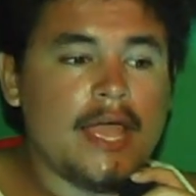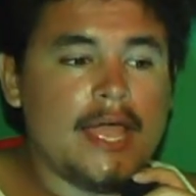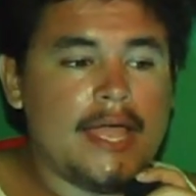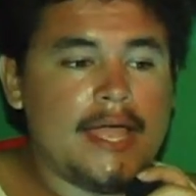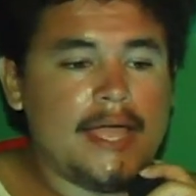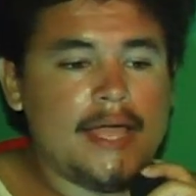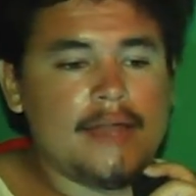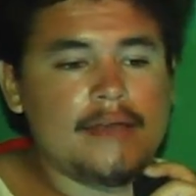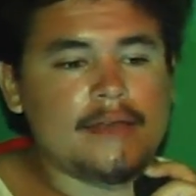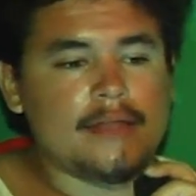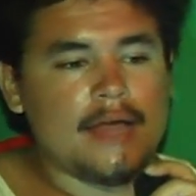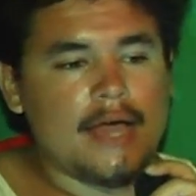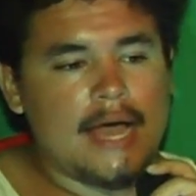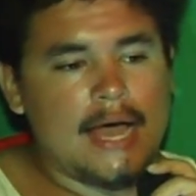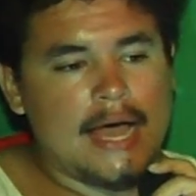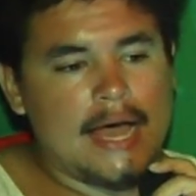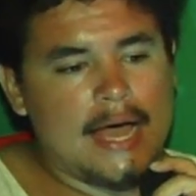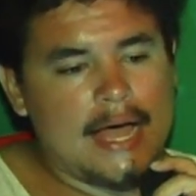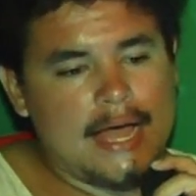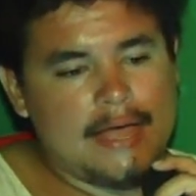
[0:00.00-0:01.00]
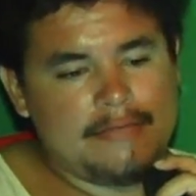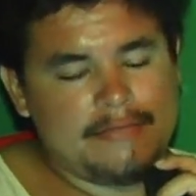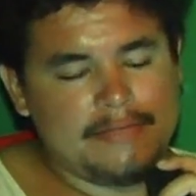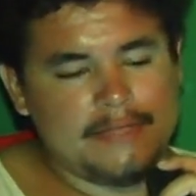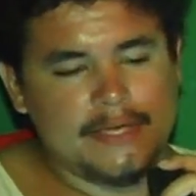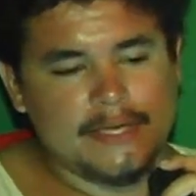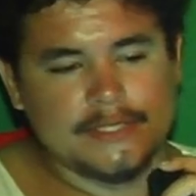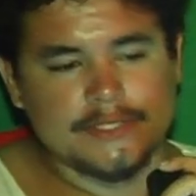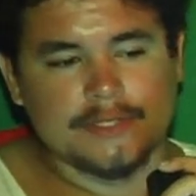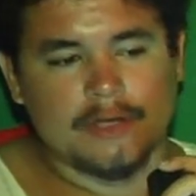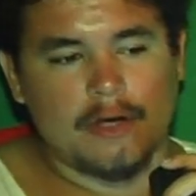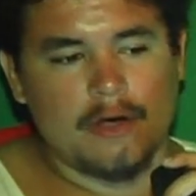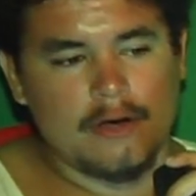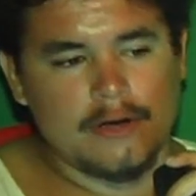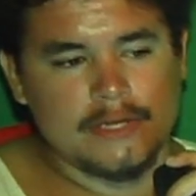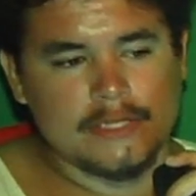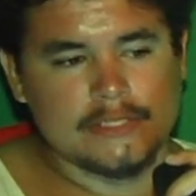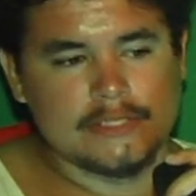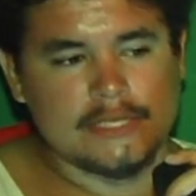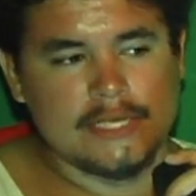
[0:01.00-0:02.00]
And I think as
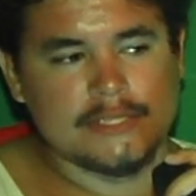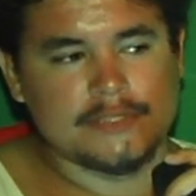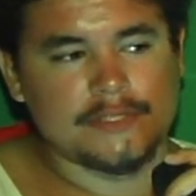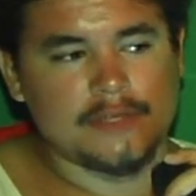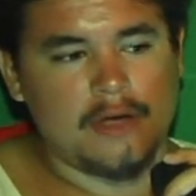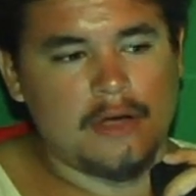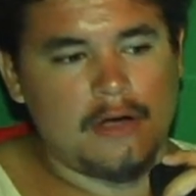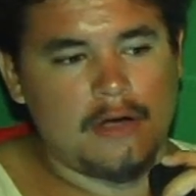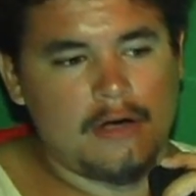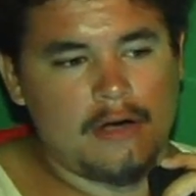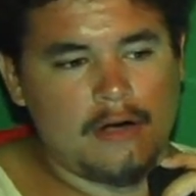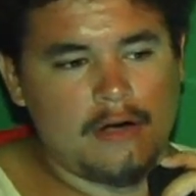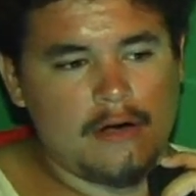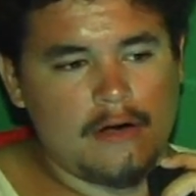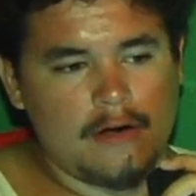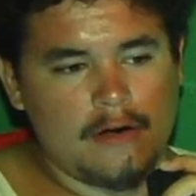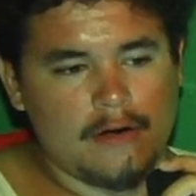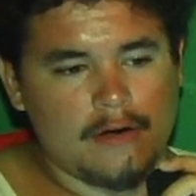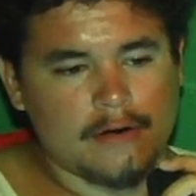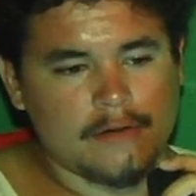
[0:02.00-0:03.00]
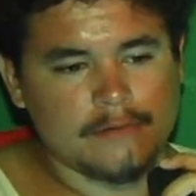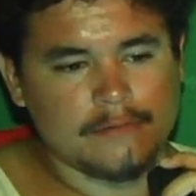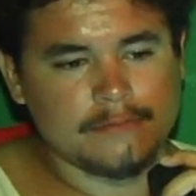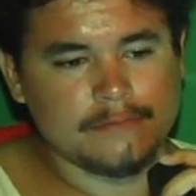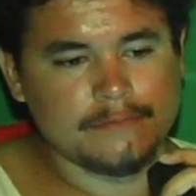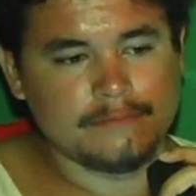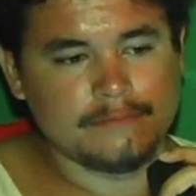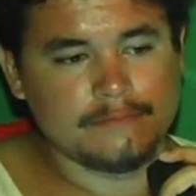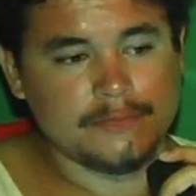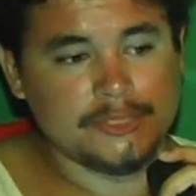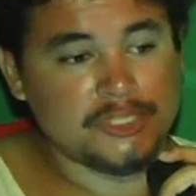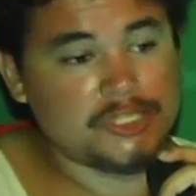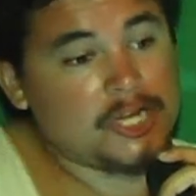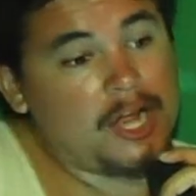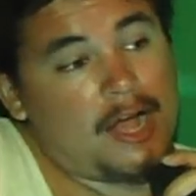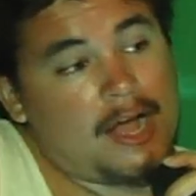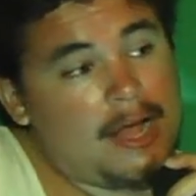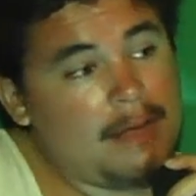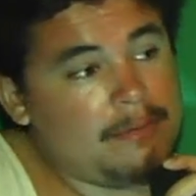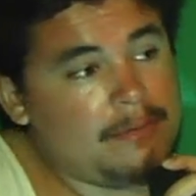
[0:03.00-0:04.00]
artists, it's our
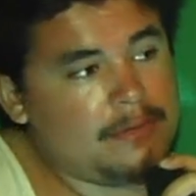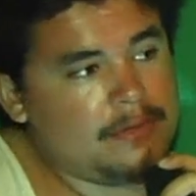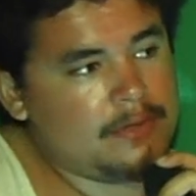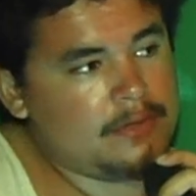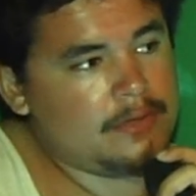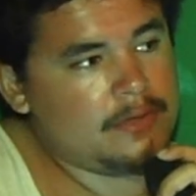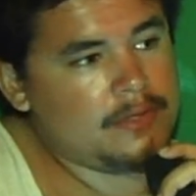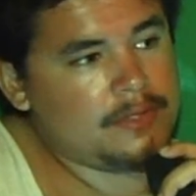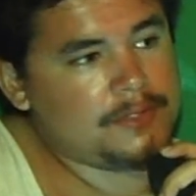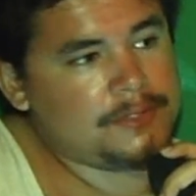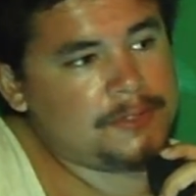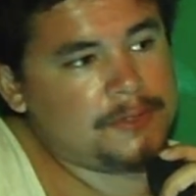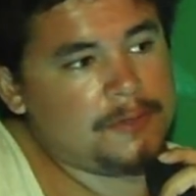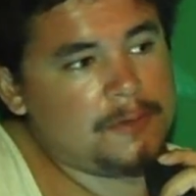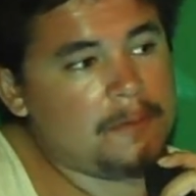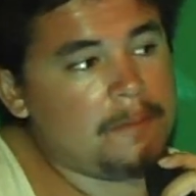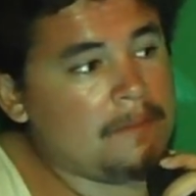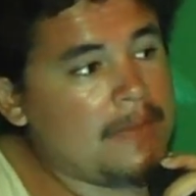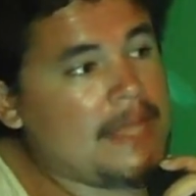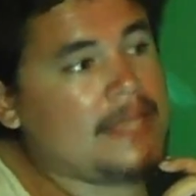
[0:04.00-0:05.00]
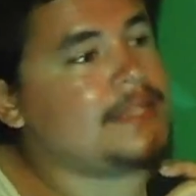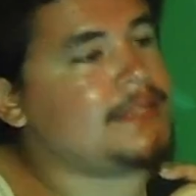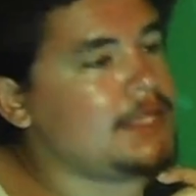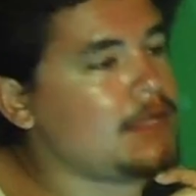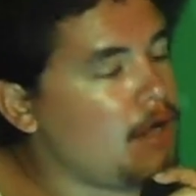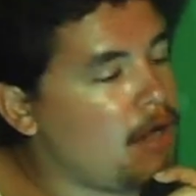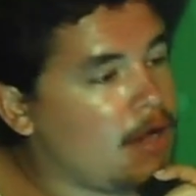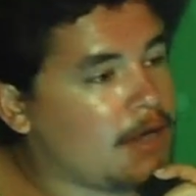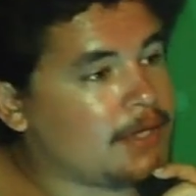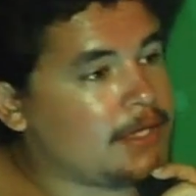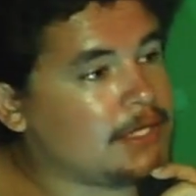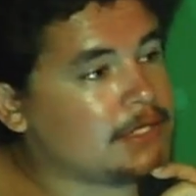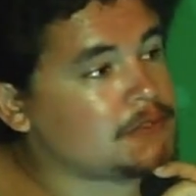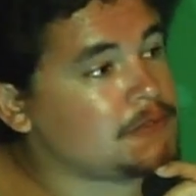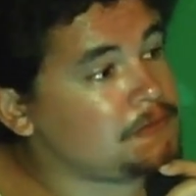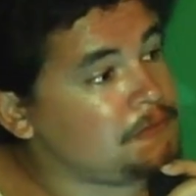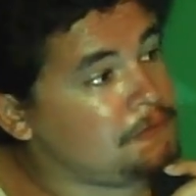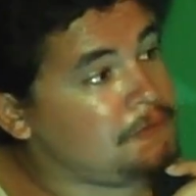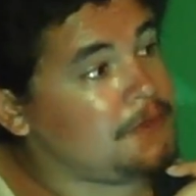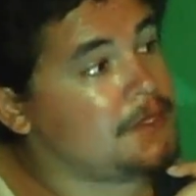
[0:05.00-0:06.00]
job to make the
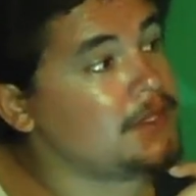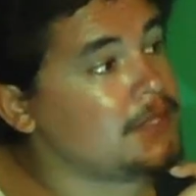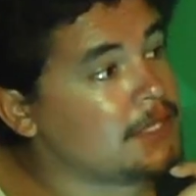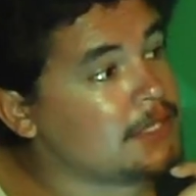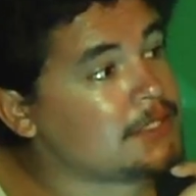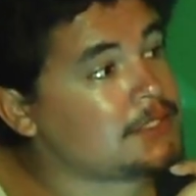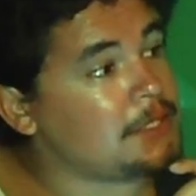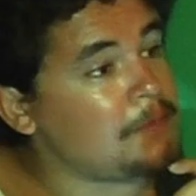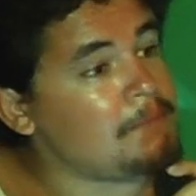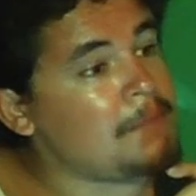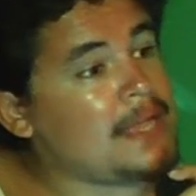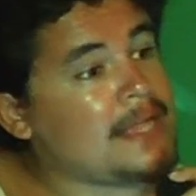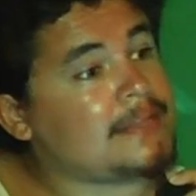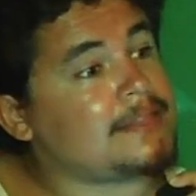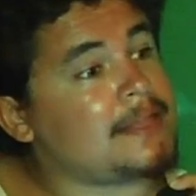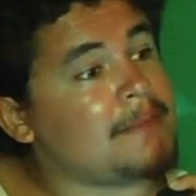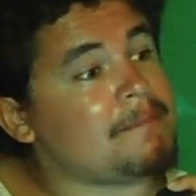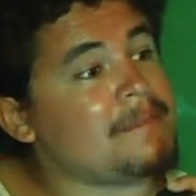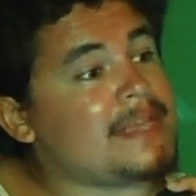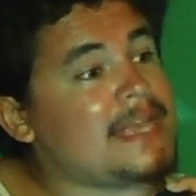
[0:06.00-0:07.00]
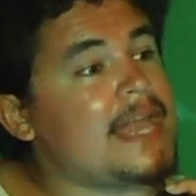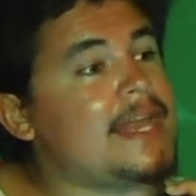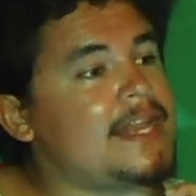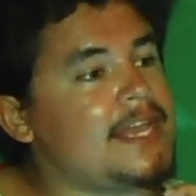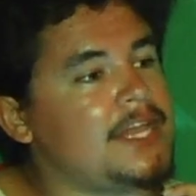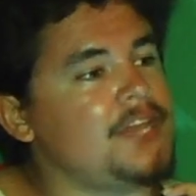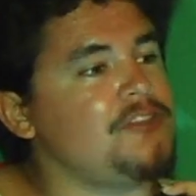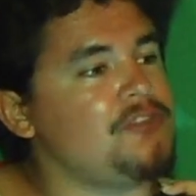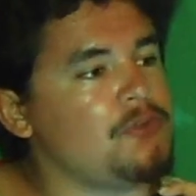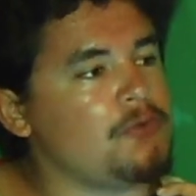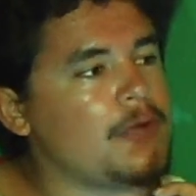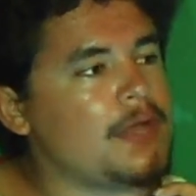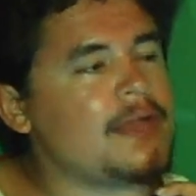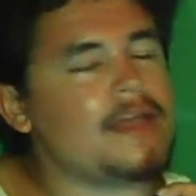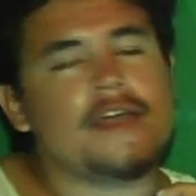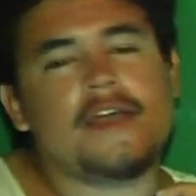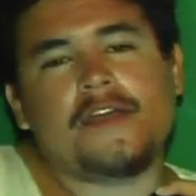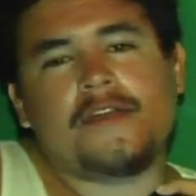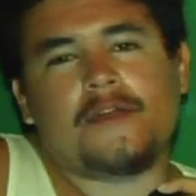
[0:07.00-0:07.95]
audience feel it, to make them get into it.